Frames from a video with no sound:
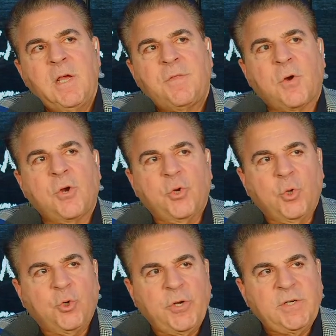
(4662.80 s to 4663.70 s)
There are
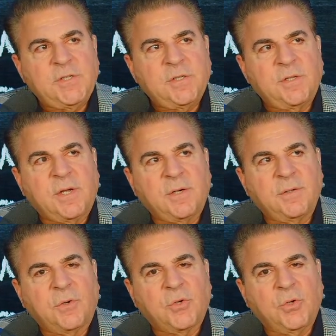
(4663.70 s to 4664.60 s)
nutrients that
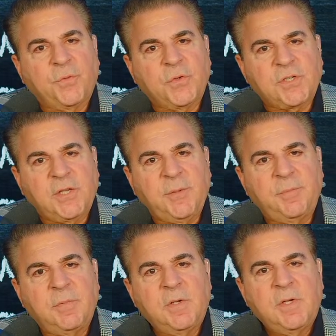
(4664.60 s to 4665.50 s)
are good for
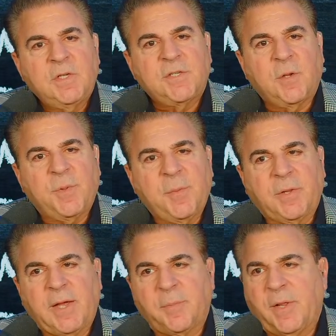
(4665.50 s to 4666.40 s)
sleep. Some people
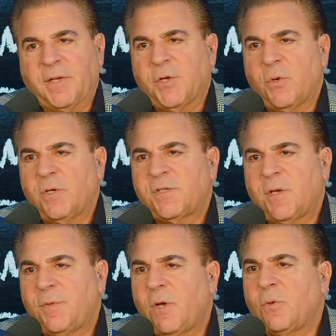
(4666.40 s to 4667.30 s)
like melatonin,
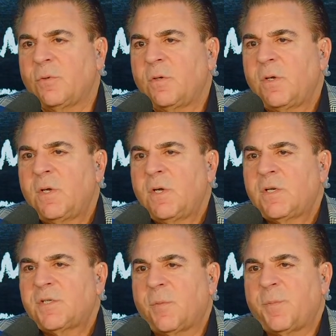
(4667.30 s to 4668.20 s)
some don't.
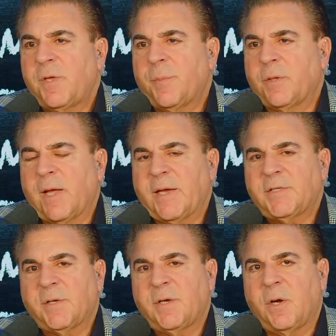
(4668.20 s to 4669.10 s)
Some people like
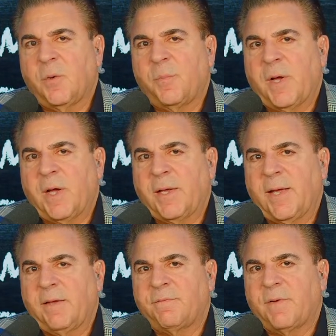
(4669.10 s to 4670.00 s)
to go buy
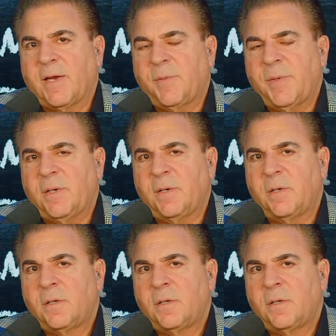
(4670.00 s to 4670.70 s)
a vitamin